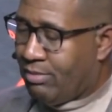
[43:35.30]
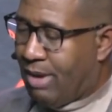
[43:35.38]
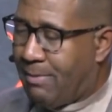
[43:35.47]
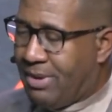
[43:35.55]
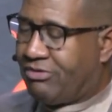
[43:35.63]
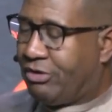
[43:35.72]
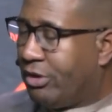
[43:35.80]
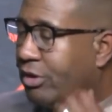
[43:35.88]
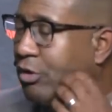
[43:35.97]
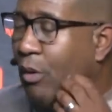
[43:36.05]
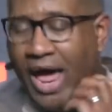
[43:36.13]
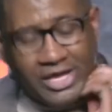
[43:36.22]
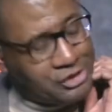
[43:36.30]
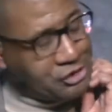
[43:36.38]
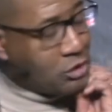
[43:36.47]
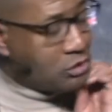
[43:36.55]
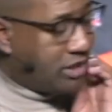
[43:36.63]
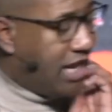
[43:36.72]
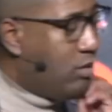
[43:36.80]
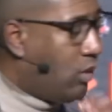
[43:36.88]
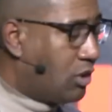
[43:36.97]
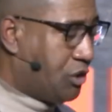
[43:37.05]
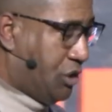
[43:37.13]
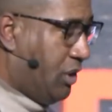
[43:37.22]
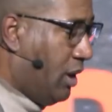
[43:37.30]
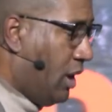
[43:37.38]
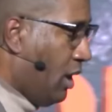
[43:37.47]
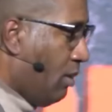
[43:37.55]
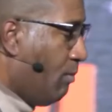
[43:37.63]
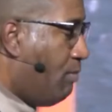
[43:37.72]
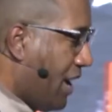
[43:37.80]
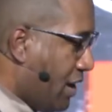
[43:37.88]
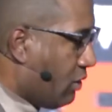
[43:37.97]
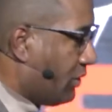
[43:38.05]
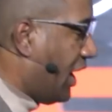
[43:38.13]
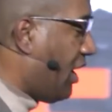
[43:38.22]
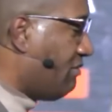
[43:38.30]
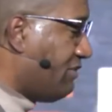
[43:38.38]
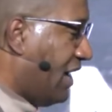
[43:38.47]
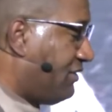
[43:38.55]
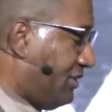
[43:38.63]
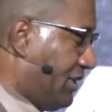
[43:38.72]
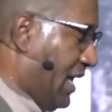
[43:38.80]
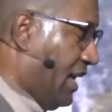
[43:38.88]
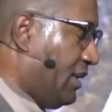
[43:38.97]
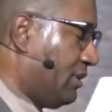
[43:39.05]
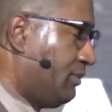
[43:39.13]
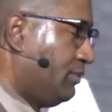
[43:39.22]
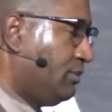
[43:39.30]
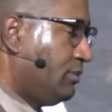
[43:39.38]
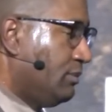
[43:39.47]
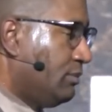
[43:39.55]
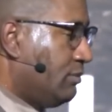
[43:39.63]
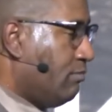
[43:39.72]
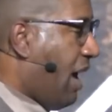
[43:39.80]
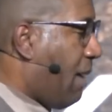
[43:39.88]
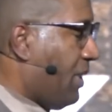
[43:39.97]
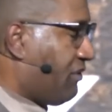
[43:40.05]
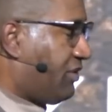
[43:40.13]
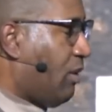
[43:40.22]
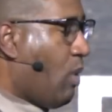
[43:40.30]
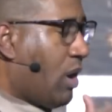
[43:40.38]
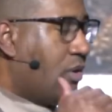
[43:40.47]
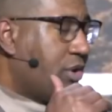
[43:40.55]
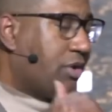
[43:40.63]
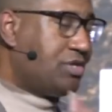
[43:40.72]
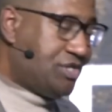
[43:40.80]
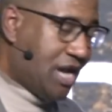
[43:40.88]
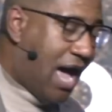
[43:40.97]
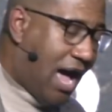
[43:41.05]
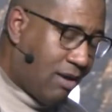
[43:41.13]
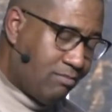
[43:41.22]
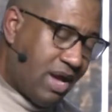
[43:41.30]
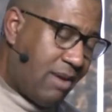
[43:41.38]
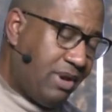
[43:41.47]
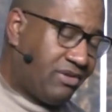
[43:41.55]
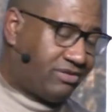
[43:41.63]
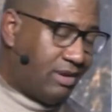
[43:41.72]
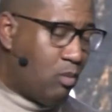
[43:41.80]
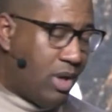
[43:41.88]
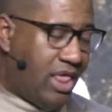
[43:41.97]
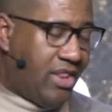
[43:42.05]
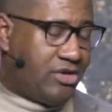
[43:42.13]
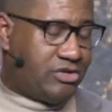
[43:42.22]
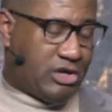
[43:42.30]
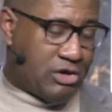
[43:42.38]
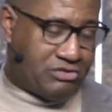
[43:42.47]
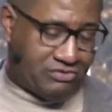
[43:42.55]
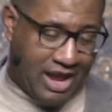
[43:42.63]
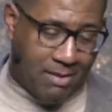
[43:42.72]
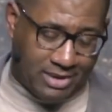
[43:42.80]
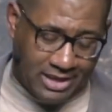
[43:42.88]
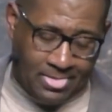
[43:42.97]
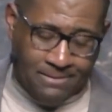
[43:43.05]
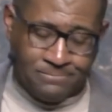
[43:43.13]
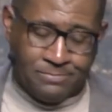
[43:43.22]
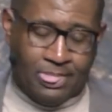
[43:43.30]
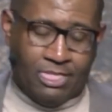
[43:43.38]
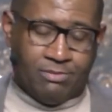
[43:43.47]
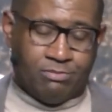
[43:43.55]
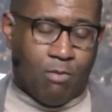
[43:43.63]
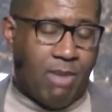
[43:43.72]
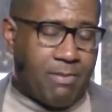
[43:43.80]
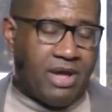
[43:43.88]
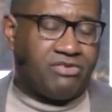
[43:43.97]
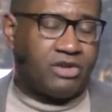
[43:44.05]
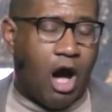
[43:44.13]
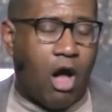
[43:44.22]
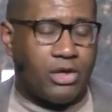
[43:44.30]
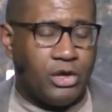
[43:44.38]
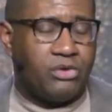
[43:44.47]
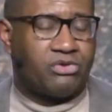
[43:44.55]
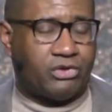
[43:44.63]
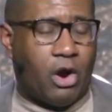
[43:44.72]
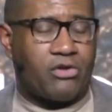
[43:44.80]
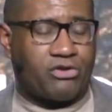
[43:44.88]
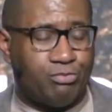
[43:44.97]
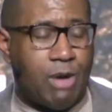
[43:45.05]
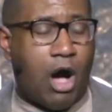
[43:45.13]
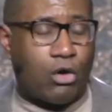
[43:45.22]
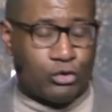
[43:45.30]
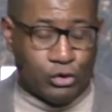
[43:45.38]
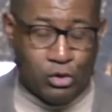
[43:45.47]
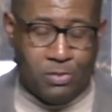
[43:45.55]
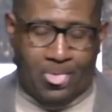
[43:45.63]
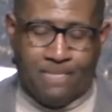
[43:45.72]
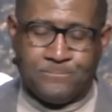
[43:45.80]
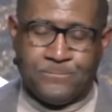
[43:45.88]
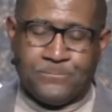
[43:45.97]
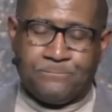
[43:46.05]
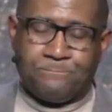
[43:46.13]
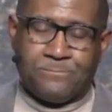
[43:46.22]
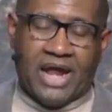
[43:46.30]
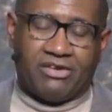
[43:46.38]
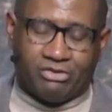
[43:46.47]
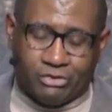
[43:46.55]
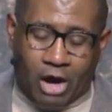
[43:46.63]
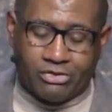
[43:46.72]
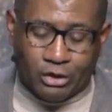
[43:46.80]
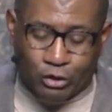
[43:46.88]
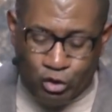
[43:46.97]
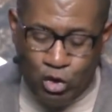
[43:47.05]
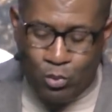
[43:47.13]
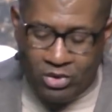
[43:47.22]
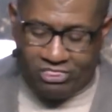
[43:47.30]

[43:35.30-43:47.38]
Maybe it's your grandchildren he wants you to build and invest in. Maybe it's someone on your job. Maybe it's someone in this church family. Or maybe he's calling you to start a small group and to start the group